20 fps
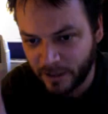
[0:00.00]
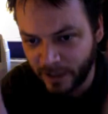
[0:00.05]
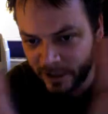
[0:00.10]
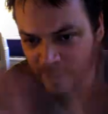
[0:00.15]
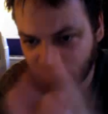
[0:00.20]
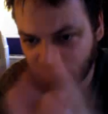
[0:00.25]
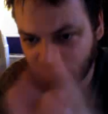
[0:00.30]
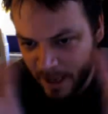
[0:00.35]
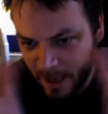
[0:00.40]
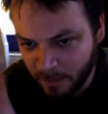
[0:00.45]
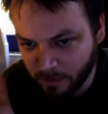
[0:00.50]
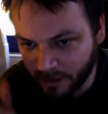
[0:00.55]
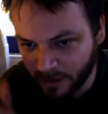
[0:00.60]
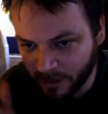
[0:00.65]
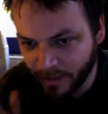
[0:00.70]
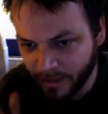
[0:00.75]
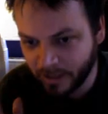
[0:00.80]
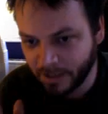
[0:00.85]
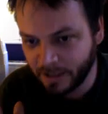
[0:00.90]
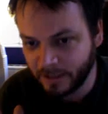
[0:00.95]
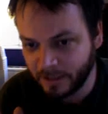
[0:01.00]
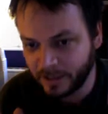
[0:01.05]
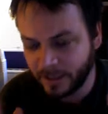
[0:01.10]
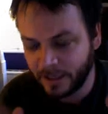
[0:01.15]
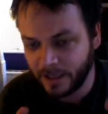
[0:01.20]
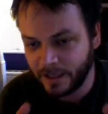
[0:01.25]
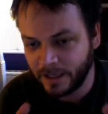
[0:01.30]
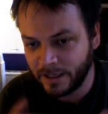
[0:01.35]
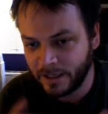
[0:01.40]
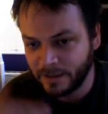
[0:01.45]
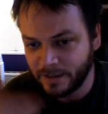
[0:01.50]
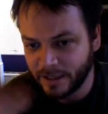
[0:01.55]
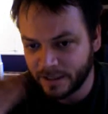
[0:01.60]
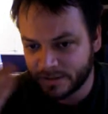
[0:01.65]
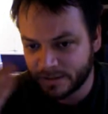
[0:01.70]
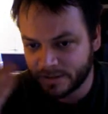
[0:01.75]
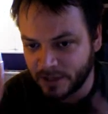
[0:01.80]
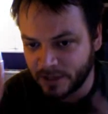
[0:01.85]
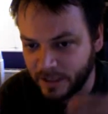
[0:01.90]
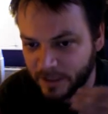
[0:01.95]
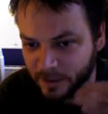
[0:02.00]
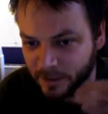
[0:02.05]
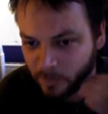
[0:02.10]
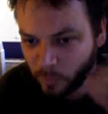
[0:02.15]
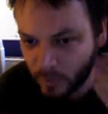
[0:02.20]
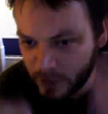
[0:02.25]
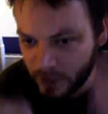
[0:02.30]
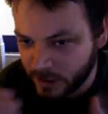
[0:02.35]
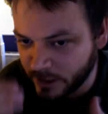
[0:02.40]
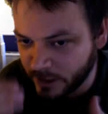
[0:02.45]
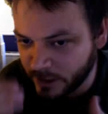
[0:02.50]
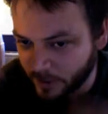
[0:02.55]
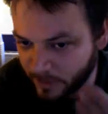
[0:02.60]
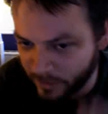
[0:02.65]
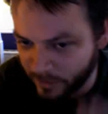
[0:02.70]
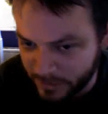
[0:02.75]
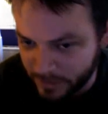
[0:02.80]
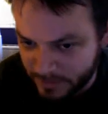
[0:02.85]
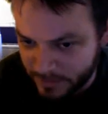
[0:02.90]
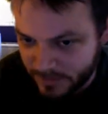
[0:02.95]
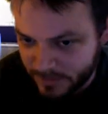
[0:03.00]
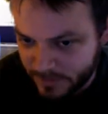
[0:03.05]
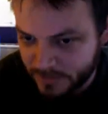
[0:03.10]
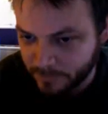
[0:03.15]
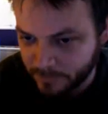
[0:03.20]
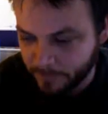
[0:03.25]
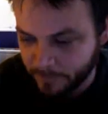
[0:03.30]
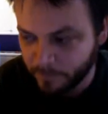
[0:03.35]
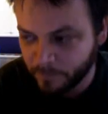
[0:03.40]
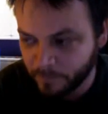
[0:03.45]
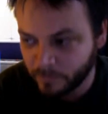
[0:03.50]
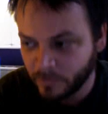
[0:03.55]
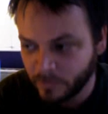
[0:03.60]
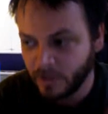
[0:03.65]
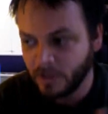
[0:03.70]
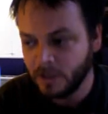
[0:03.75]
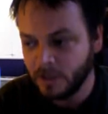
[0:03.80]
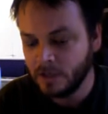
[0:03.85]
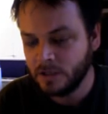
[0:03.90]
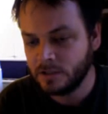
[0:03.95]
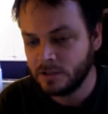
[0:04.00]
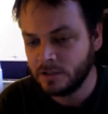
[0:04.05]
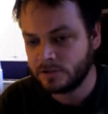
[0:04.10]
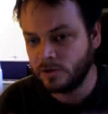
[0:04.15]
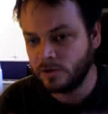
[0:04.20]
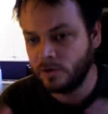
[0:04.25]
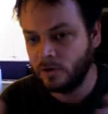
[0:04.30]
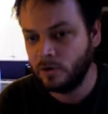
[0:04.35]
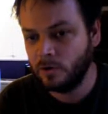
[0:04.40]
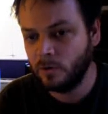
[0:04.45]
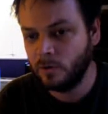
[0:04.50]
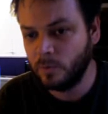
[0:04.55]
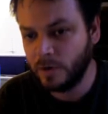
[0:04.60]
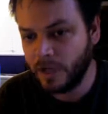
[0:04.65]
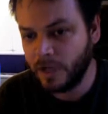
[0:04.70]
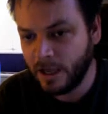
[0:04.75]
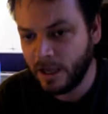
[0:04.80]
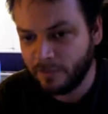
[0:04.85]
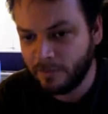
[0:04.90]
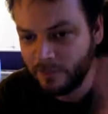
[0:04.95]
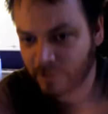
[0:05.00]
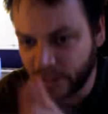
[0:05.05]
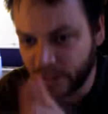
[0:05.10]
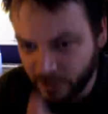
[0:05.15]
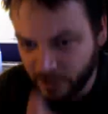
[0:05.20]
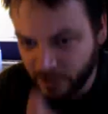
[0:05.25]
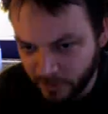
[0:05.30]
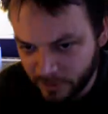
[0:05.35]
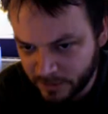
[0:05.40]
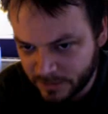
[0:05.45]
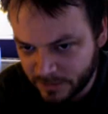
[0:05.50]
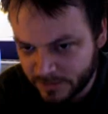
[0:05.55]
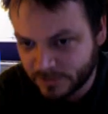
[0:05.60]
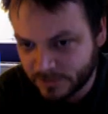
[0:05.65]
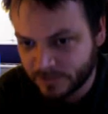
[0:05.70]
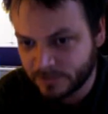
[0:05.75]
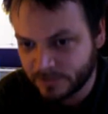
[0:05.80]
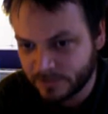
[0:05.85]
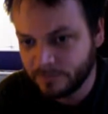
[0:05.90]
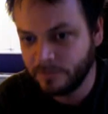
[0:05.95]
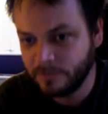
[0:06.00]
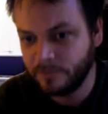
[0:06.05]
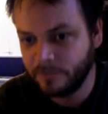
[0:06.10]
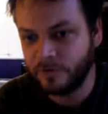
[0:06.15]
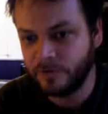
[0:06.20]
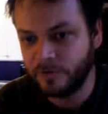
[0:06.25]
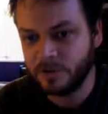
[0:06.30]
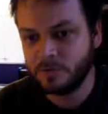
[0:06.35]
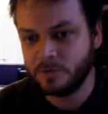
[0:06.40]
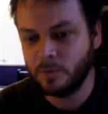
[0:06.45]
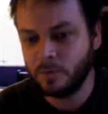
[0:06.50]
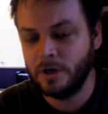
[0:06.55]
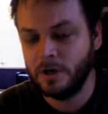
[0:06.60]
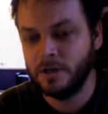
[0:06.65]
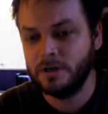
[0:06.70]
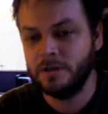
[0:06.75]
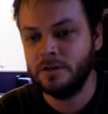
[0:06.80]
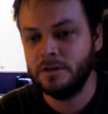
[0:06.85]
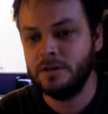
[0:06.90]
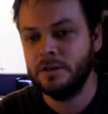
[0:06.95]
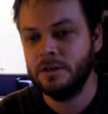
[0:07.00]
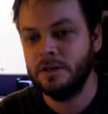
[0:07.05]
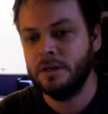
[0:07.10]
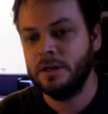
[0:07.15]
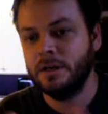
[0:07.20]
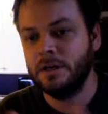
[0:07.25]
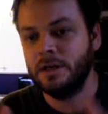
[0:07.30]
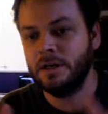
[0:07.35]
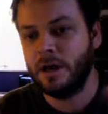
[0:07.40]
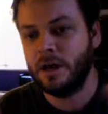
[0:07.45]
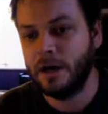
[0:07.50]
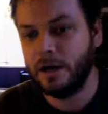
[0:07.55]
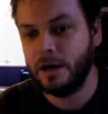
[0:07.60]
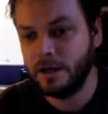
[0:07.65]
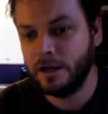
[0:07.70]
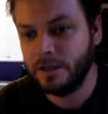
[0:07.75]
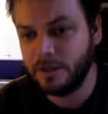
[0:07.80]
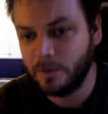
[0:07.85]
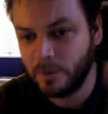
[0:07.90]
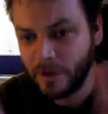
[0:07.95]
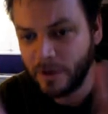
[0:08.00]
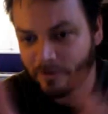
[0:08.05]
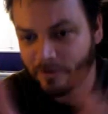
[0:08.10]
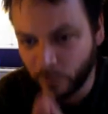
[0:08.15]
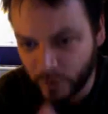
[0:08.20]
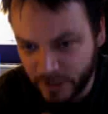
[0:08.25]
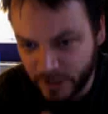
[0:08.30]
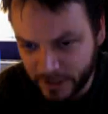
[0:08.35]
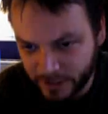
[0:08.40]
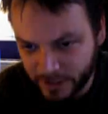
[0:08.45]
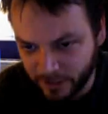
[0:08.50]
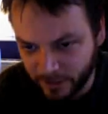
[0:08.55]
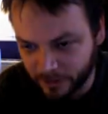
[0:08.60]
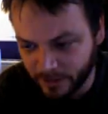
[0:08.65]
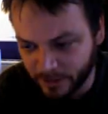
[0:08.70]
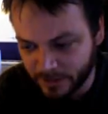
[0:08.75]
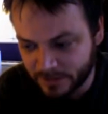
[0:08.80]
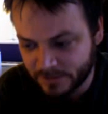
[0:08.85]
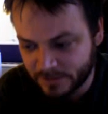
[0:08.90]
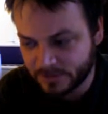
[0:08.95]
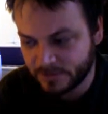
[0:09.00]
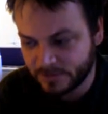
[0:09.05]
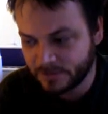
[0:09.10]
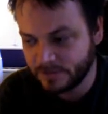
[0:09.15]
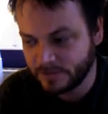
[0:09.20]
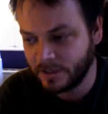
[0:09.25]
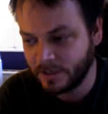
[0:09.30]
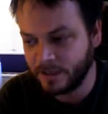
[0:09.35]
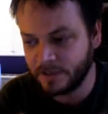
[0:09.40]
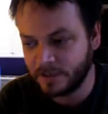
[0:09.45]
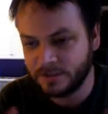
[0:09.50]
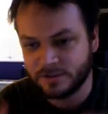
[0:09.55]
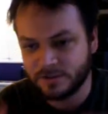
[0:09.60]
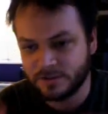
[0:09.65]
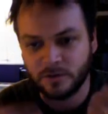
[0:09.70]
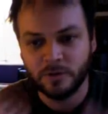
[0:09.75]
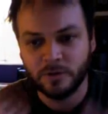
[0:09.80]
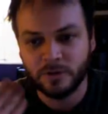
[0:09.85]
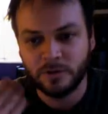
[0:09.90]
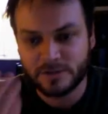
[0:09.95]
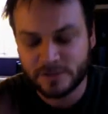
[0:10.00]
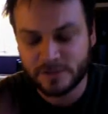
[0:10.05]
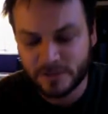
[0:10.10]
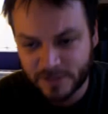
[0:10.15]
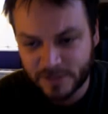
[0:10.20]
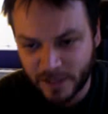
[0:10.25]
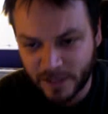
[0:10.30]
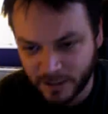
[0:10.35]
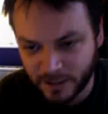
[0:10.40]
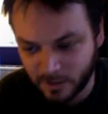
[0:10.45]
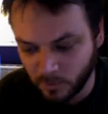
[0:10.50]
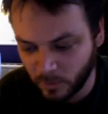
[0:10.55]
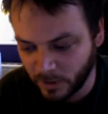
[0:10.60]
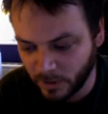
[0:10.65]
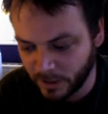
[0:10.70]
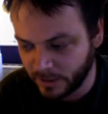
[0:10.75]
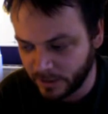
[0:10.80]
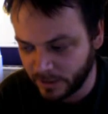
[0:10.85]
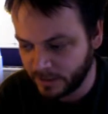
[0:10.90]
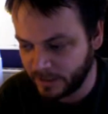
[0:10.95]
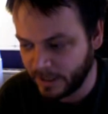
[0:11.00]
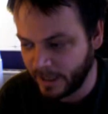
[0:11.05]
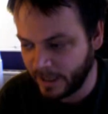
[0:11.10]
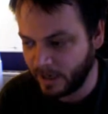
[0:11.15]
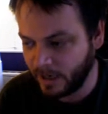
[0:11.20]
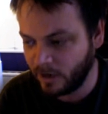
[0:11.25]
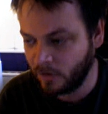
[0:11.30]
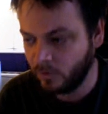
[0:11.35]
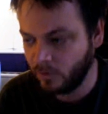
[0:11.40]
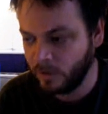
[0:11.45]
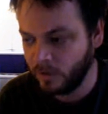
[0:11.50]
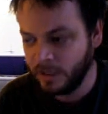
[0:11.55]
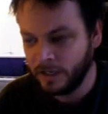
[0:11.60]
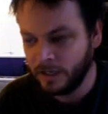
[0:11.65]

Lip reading: I clap again, and that's a recurrence. So we have an occurrence, the first one, then we have a recurrence. So this is the second one. Now,